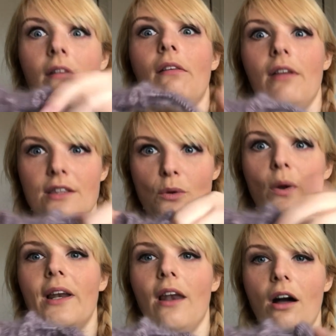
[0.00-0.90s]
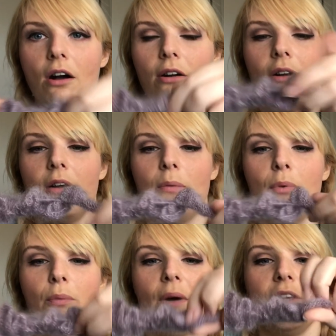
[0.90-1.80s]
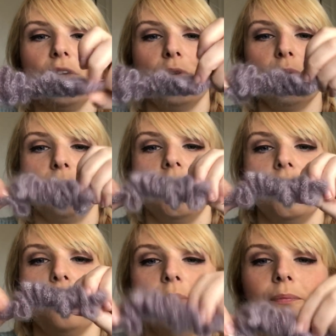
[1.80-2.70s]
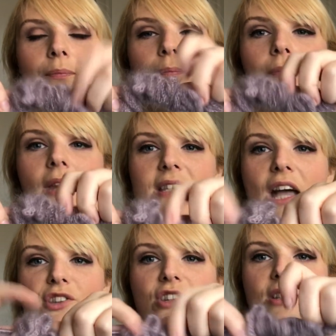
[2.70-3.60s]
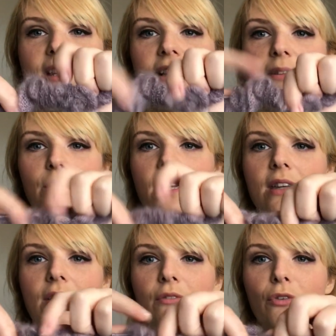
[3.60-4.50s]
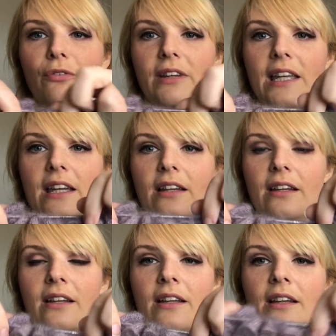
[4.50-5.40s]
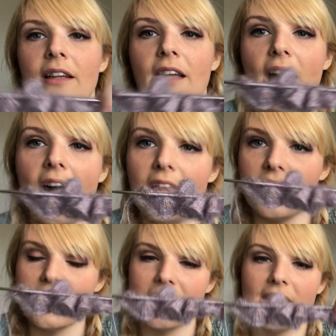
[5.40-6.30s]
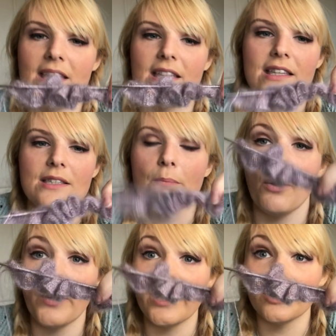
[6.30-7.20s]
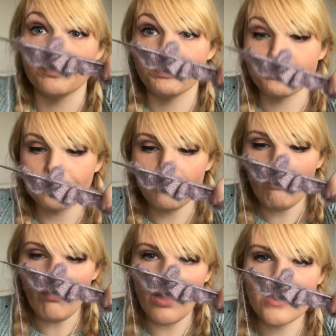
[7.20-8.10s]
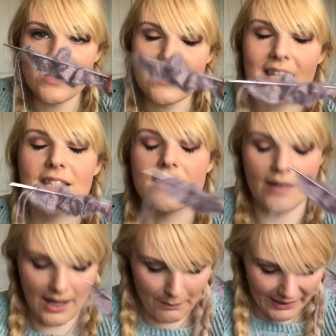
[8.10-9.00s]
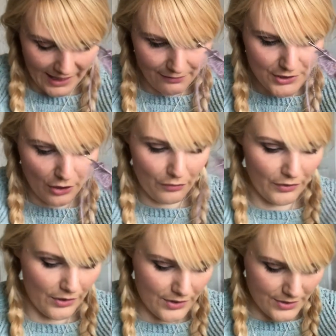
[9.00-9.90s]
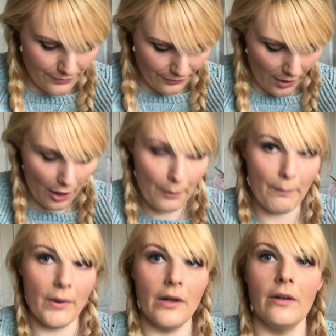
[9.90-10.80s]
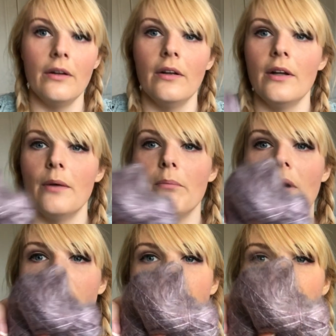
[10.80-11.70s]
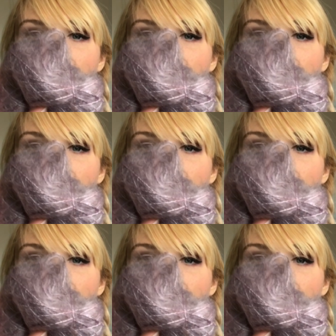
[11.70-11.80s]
It's quite long, but when you know, attach it, it'll be ruffly. And this is mohair. This is my leftovers from my